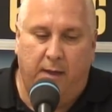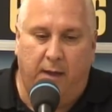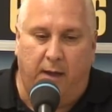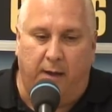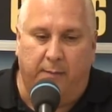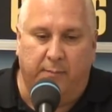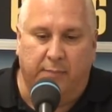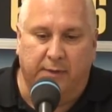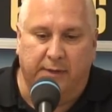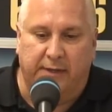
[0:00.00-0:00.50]

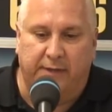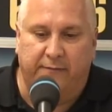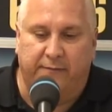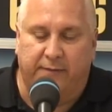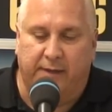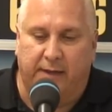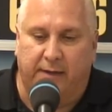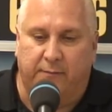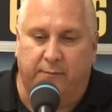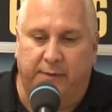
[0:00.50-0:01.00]
I believe
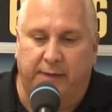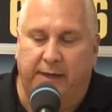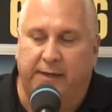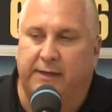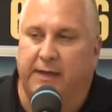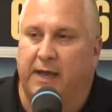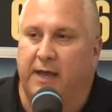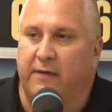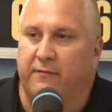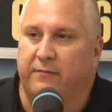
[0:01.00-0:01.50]
that we need
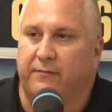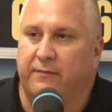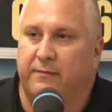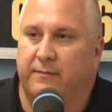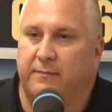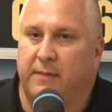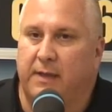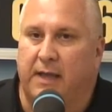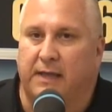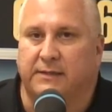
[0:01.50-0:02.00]
to have
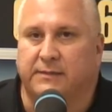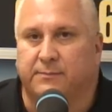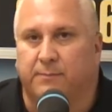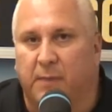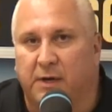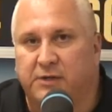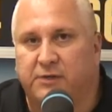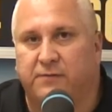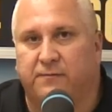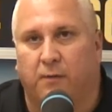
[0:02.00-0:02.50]
as
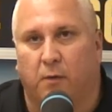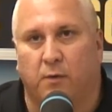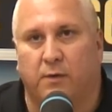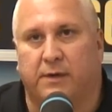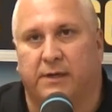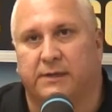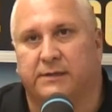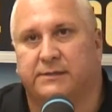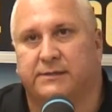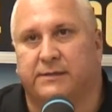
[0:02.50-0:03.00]
much
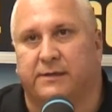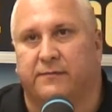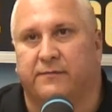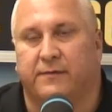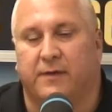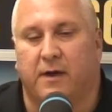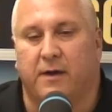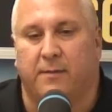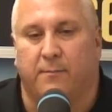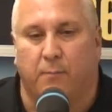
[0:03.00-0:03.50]
focus, if
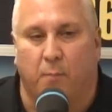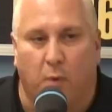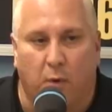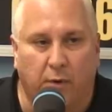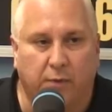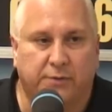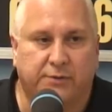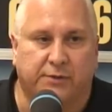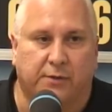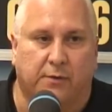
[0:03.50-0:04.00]
not
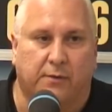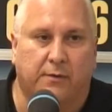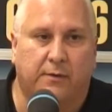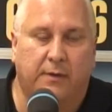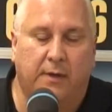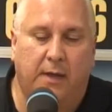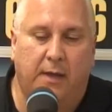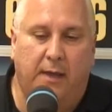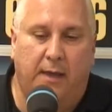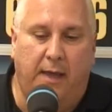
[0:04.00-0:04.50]
more so,
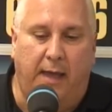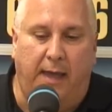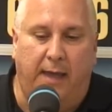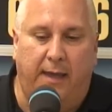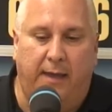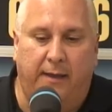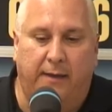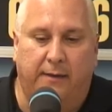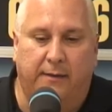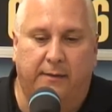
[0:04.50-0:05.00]

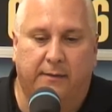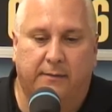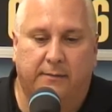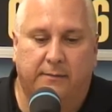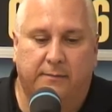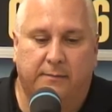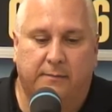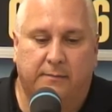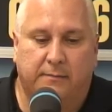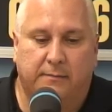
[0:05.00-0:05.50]
and
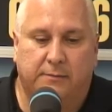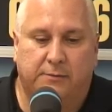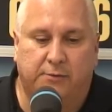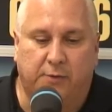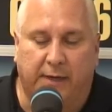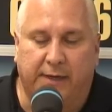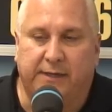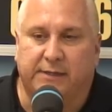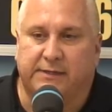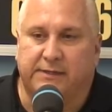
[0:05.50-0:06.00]

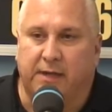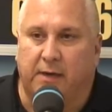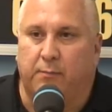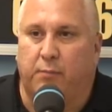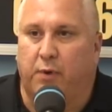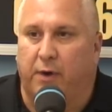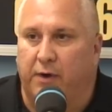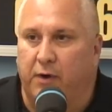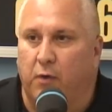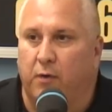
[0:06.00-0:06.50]
try to set
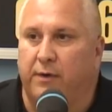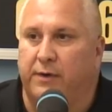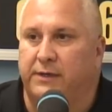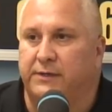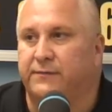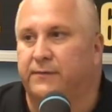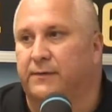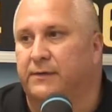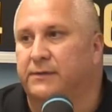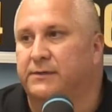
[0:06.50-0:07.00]

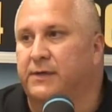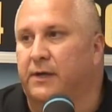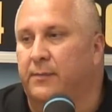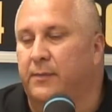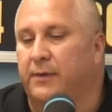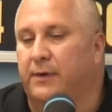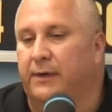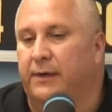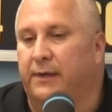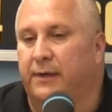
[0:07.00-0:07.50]
priorities for this
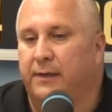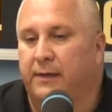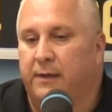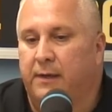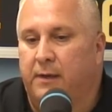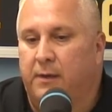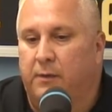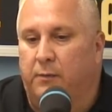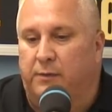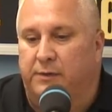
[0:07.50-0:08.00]
community.
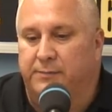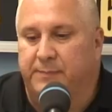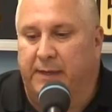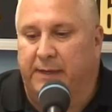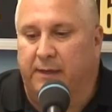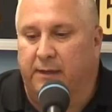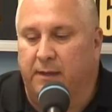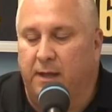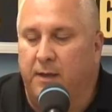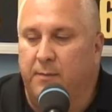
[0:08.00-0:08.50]
We
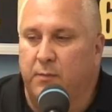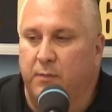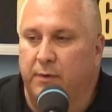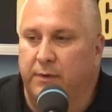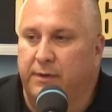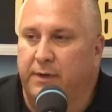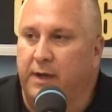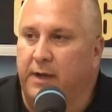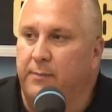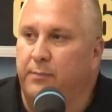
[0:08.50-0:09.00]
spend a lot more
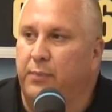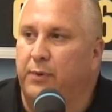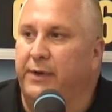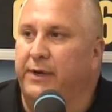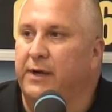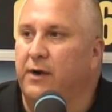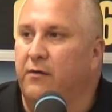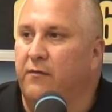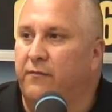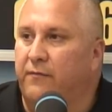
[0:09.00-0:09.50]
time
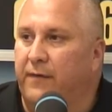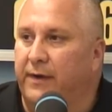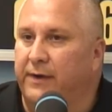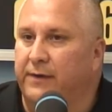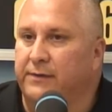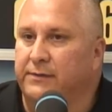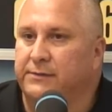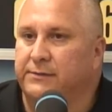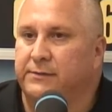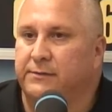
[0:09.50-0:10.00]
putting out
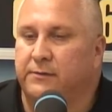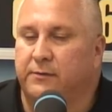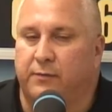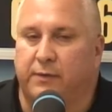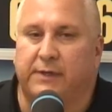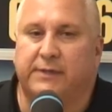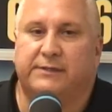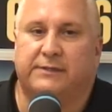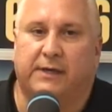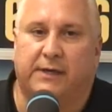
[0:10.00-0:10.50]
fires,
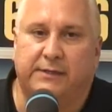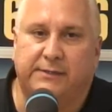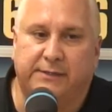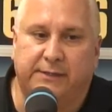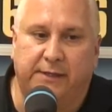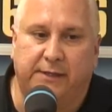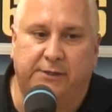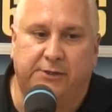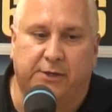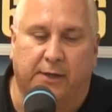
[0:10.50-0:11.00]

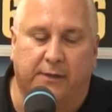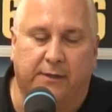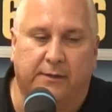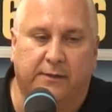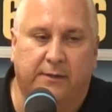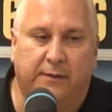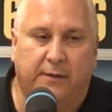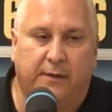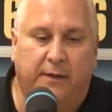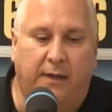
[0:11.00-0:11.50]
criticizing each other,
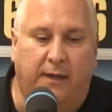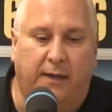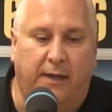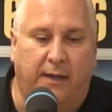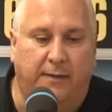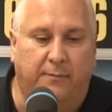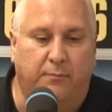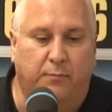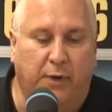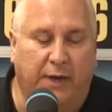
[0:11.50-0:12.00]

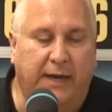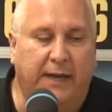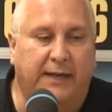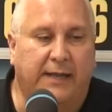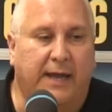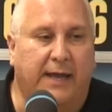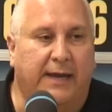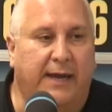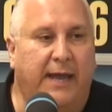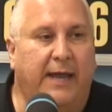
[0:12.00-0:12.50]
and bringing
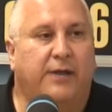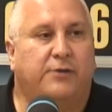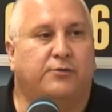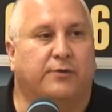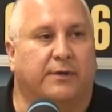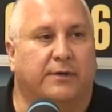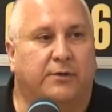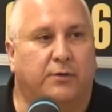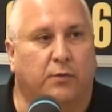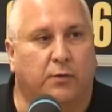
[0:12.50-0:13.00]
that
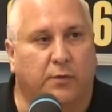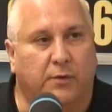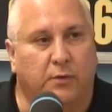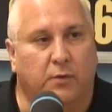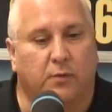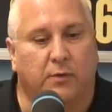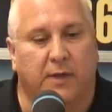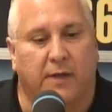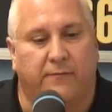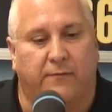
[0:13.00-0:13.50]
hatred to a
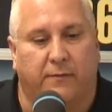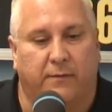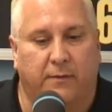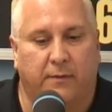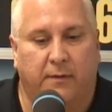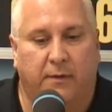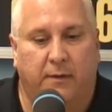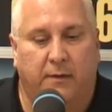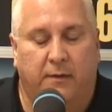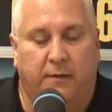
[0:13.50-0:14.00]
new level
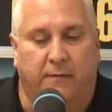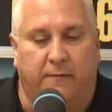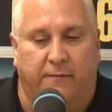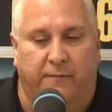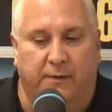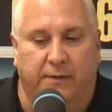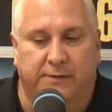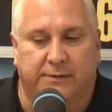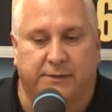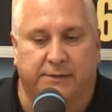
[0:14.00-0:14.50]

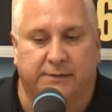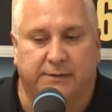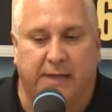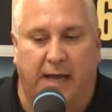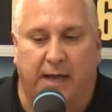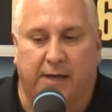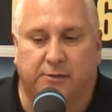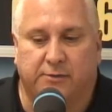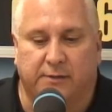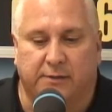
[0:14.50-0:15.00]
versus
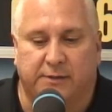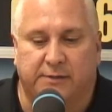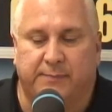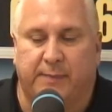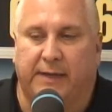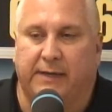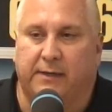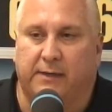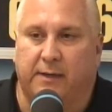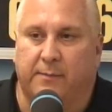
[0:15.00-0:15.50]
actually
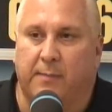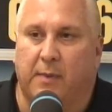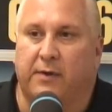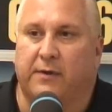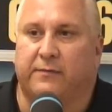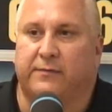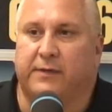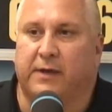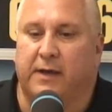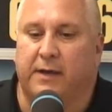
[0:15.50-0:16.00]
spending the amount
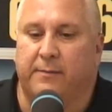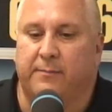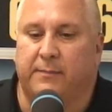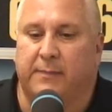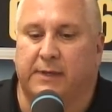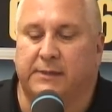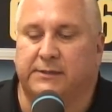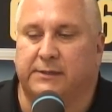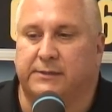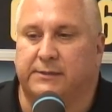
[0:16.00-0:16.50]
of time
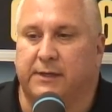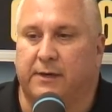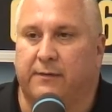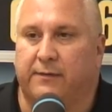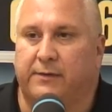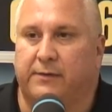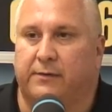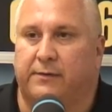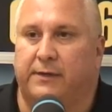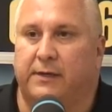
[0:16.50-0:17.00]

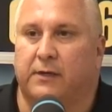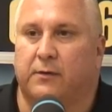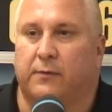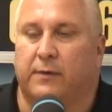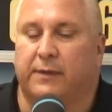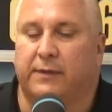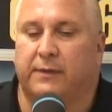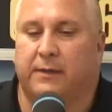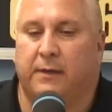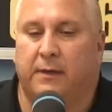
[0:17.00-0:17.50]
necessary to deal
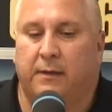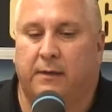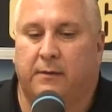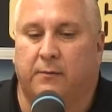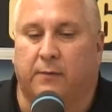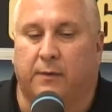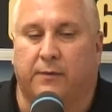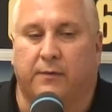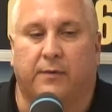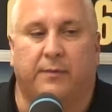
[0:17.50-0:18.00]
with,
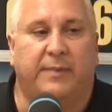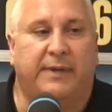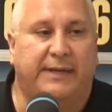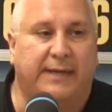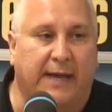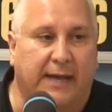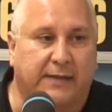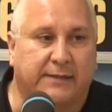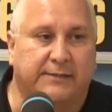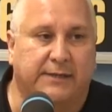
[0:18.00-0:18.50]
whether it be
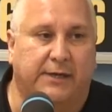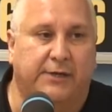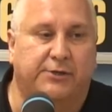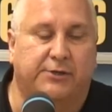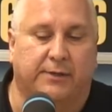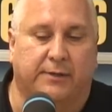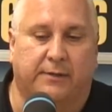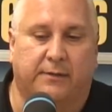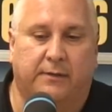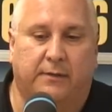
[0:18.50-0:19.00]

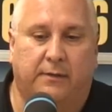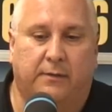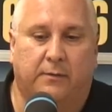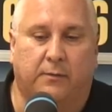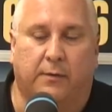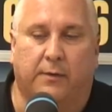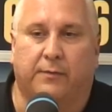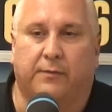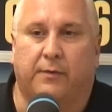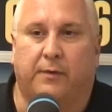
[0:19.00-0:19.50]
taxation,
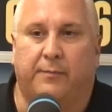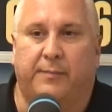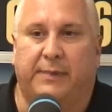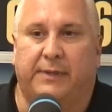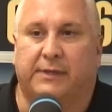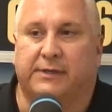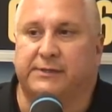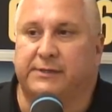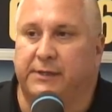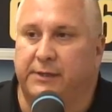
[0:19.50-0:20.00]
whether it be
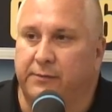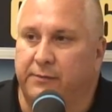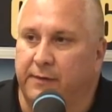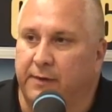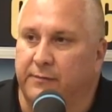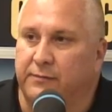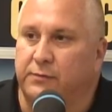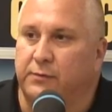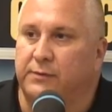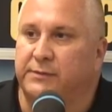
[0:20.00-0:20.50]
the scenery
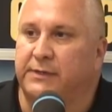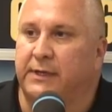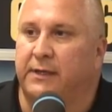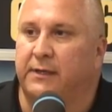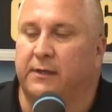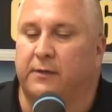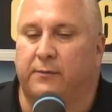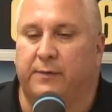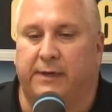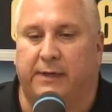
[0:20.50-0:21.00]
of Sault Ste.
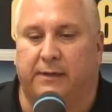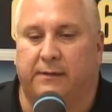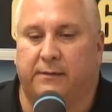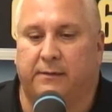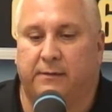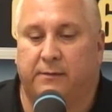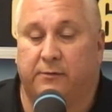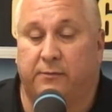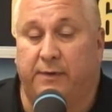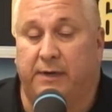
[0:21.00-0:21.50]
Louis,
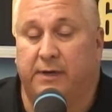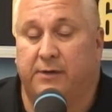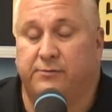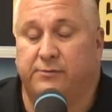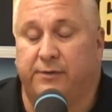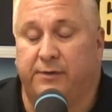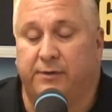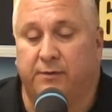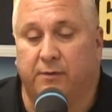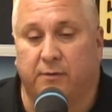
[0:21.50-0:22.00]
three
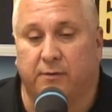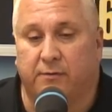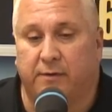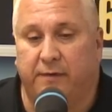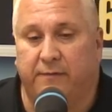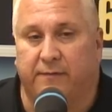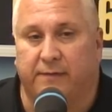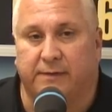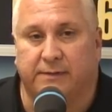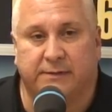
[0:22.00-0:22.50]
hundred year old
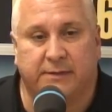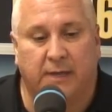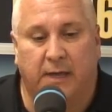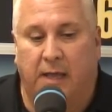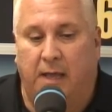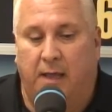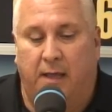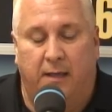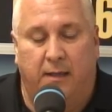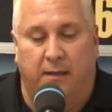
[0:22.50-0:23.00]
grievance.
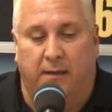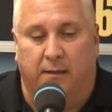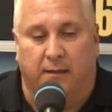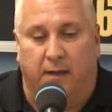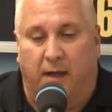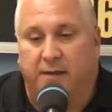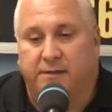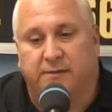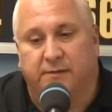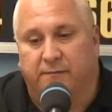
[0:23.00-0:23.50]

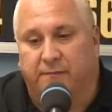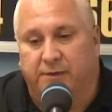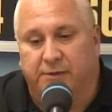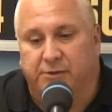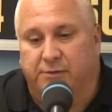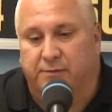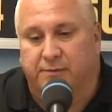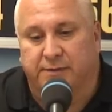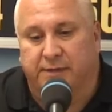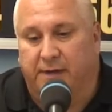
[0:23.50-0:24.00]
Lots of
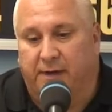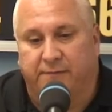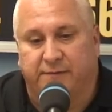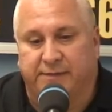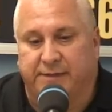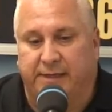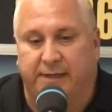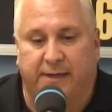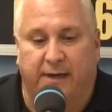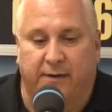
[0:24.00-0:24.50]
issues, and I've
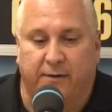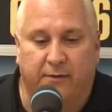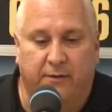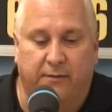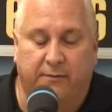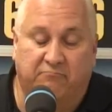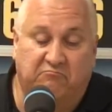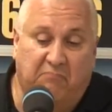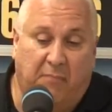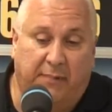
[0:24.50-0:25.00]
seen and
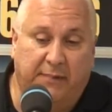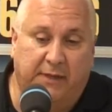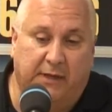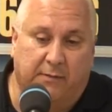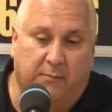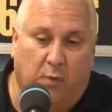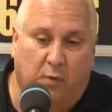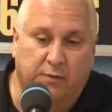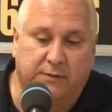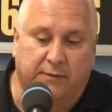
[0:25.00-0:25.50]
heard, I
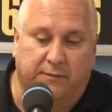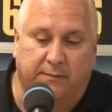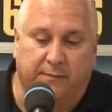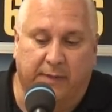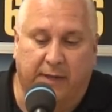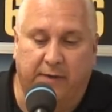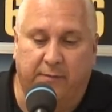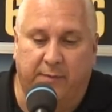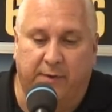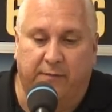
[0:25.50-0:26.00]
think most of them
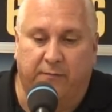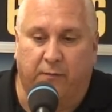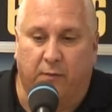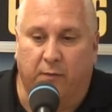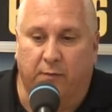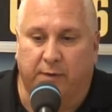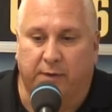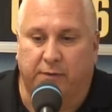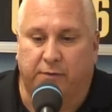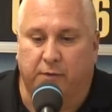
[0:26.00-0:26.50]
that have been
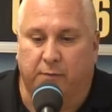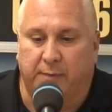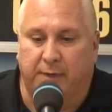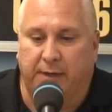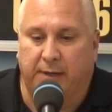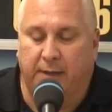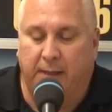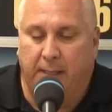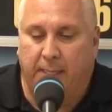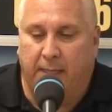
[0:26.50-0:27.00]
forwarded to
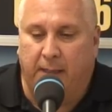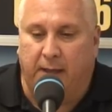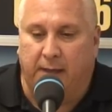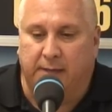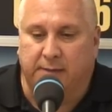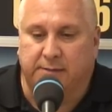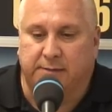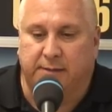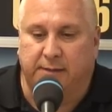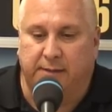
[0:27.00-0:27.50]
me
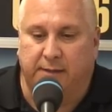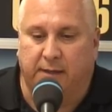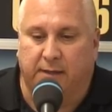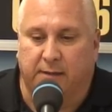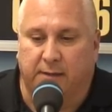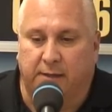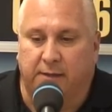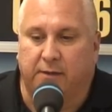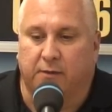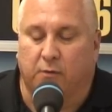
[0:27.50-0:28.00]
as the uh,
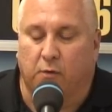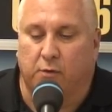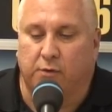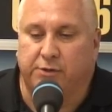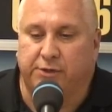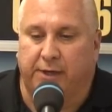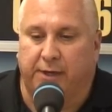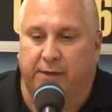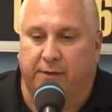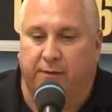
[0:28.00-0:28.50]
lead
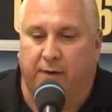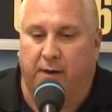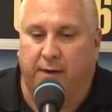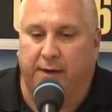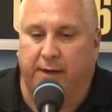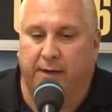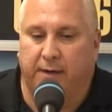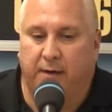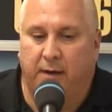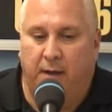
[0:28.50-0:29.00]
negotiator on it,